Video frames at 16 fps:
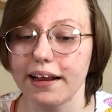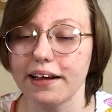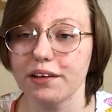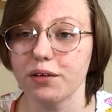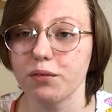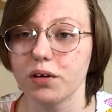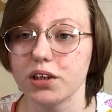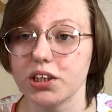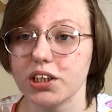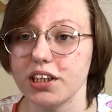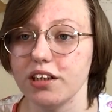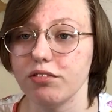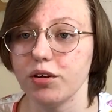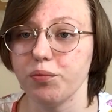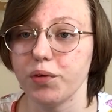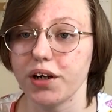I like to
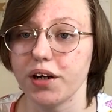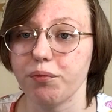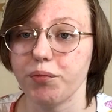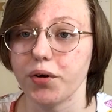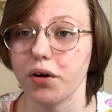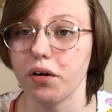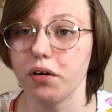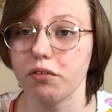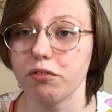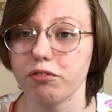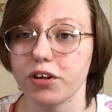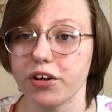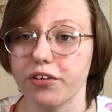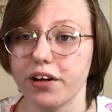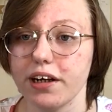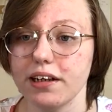watch it even when I'm
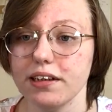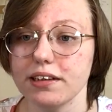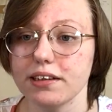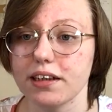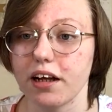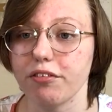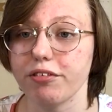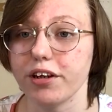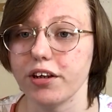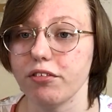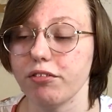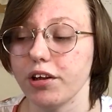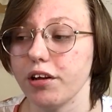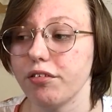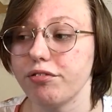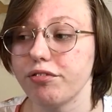not regressed. I
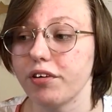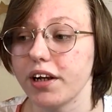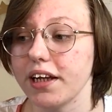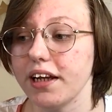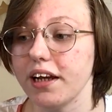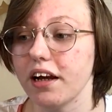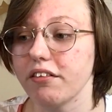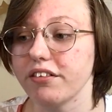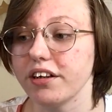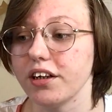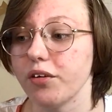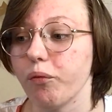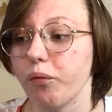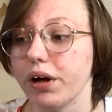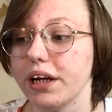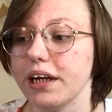find it really funny,
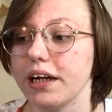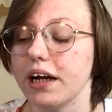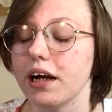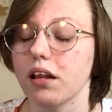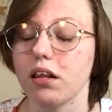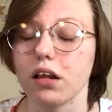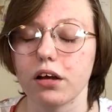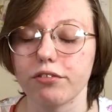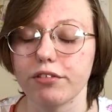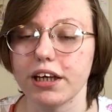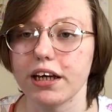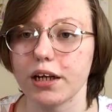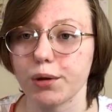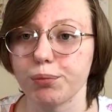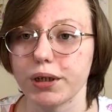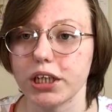I find it witty, I
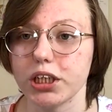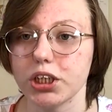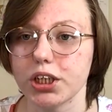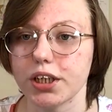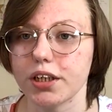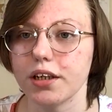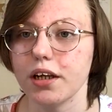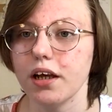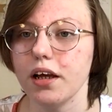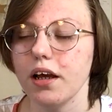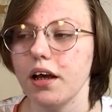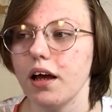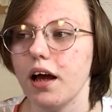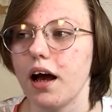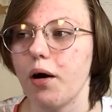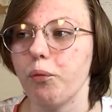love the animation.
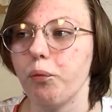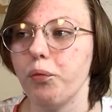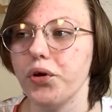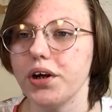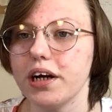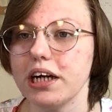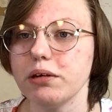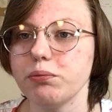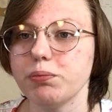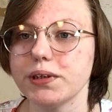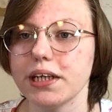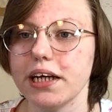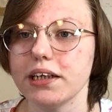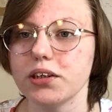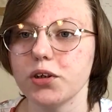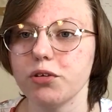Would I
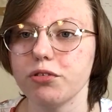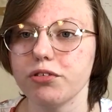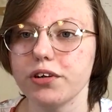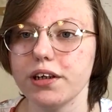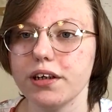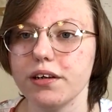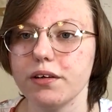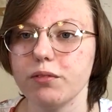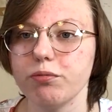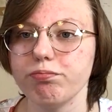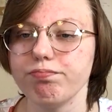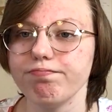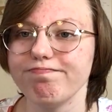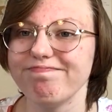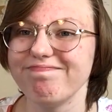obsess over it?